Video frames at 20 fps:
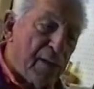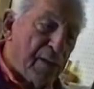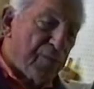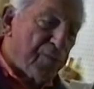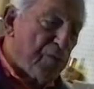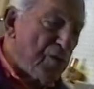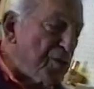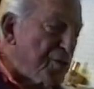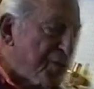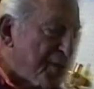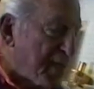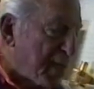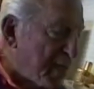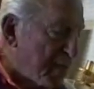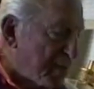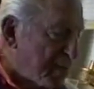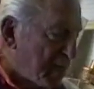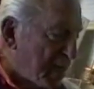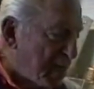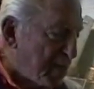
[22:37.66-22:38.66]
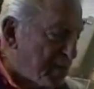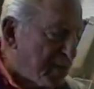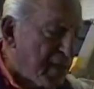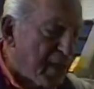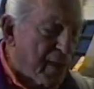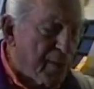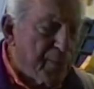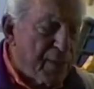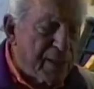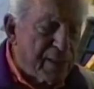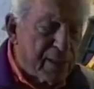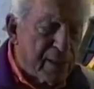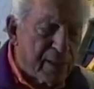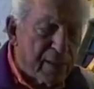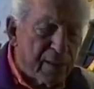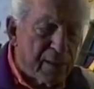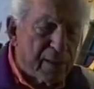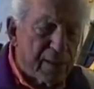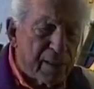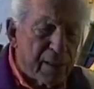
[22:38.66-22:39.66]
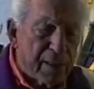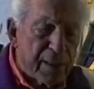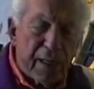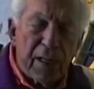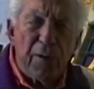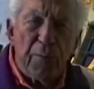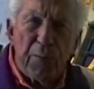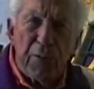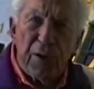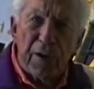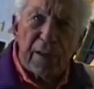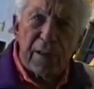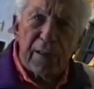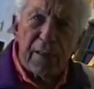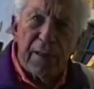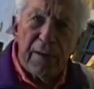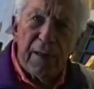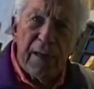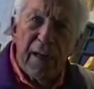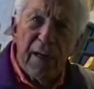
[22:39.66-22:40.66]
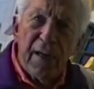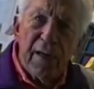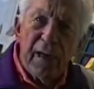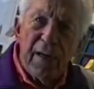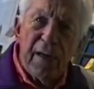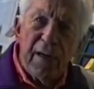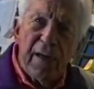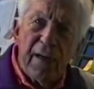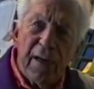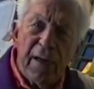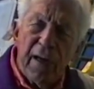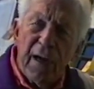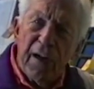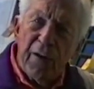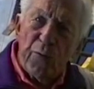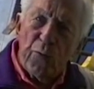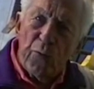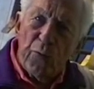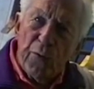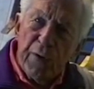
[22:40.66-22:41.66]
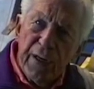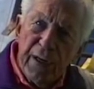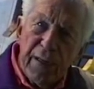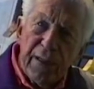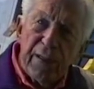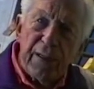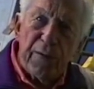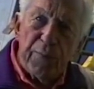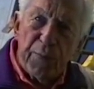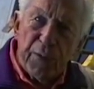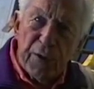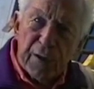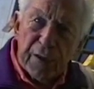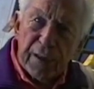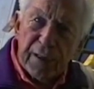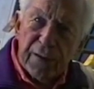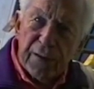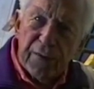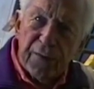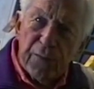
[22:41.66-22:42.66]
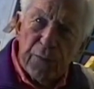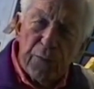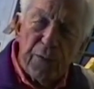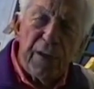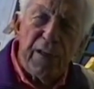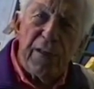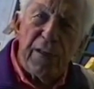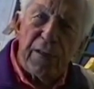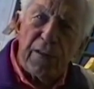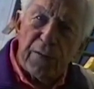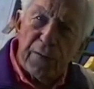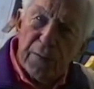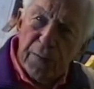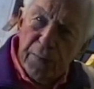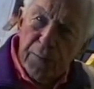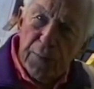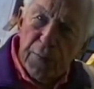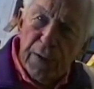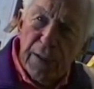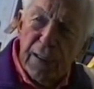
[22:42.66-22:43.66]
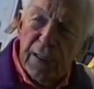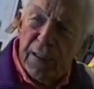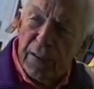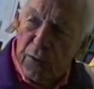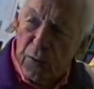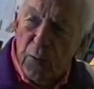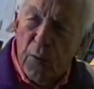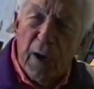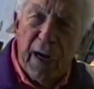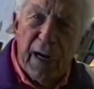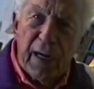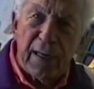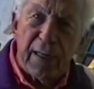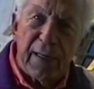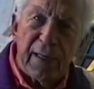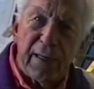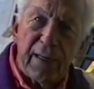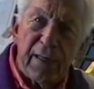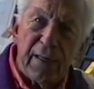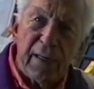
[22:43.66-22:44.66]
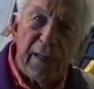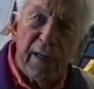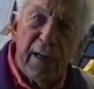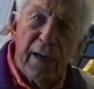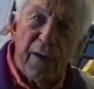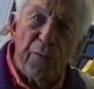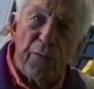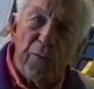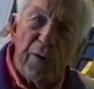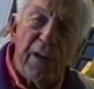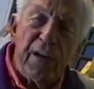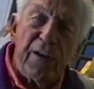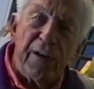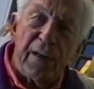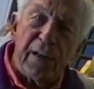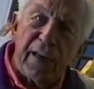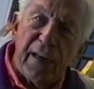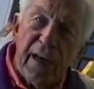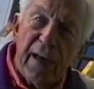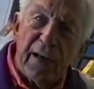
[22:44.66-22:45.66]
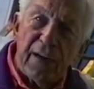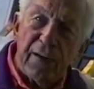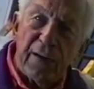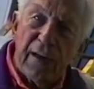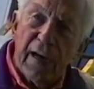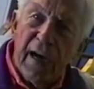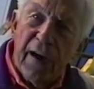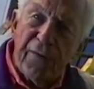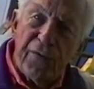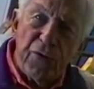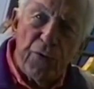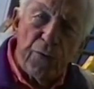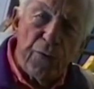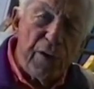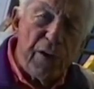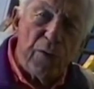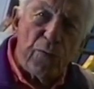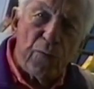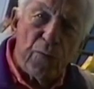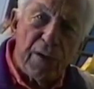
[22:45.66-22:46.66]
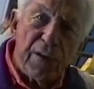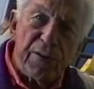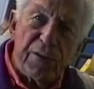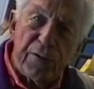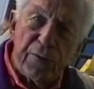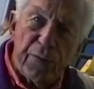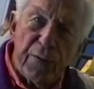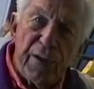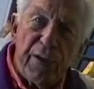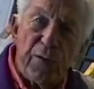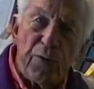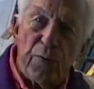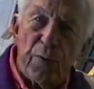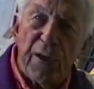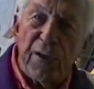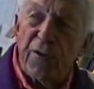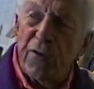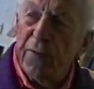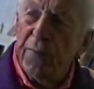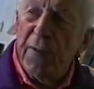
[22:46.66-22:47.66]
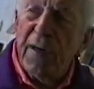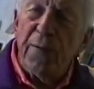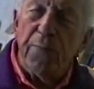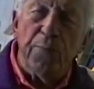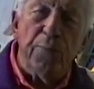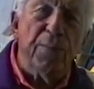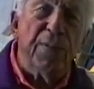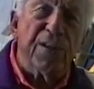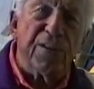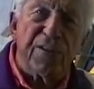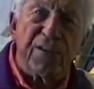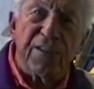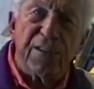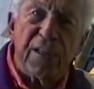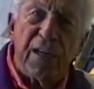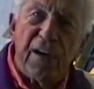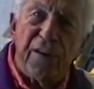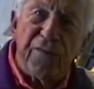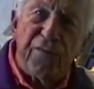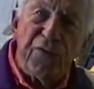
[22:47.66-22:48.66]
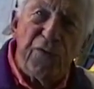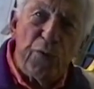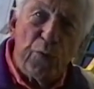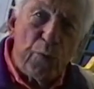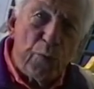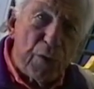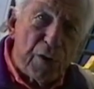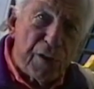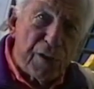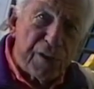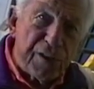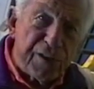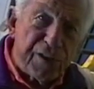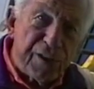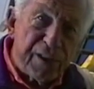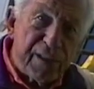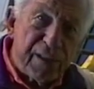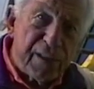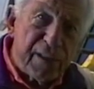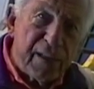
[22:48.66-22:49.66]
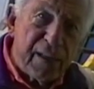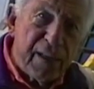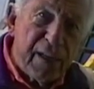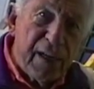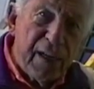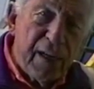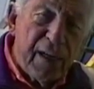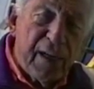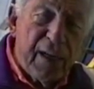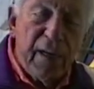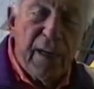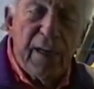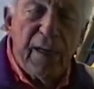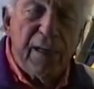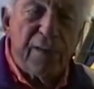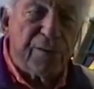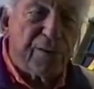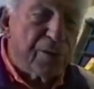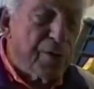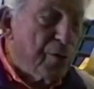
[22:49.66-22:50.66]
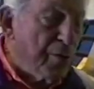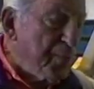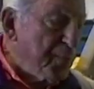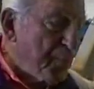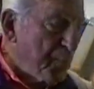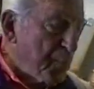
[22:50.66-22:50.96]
First thing I tell him, I says, get a book and read the book. Read it quietly, and read it again. After you read it once, read it twice. You might miss a few words. And so...